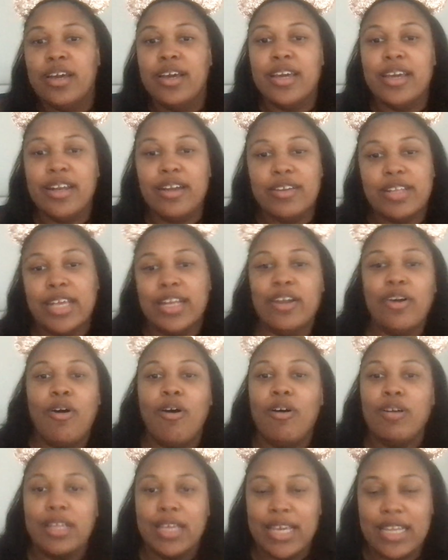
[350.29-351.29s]
You know, they know
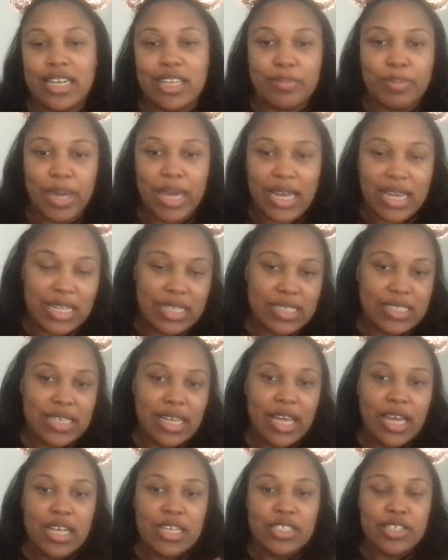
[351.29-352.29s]
all the indie bands.
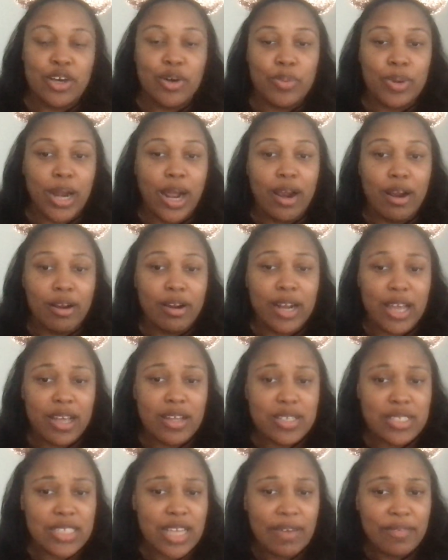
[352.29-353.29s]
So when I heard
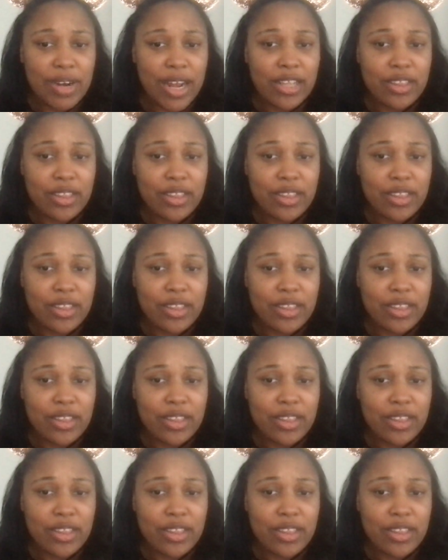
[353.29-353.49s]
L7,